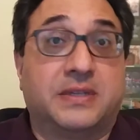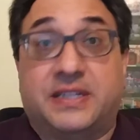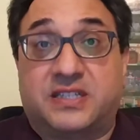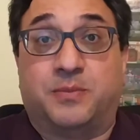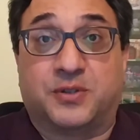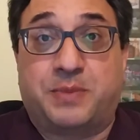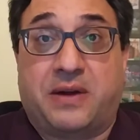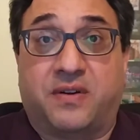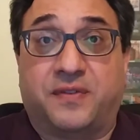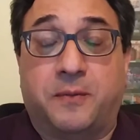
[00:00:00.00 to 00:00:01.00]
It's the most
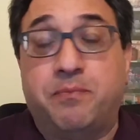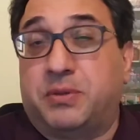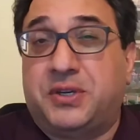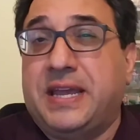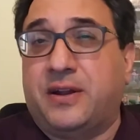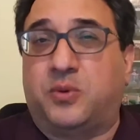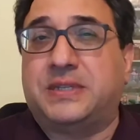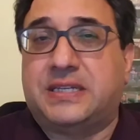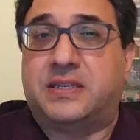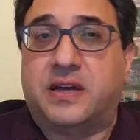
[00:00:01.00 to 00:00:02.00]
powerful, but you can't always
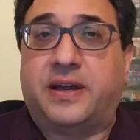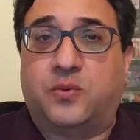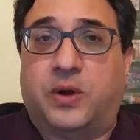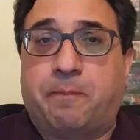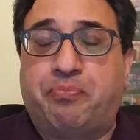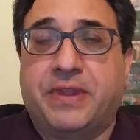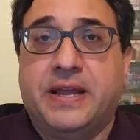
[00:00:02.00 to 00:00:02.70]
design one.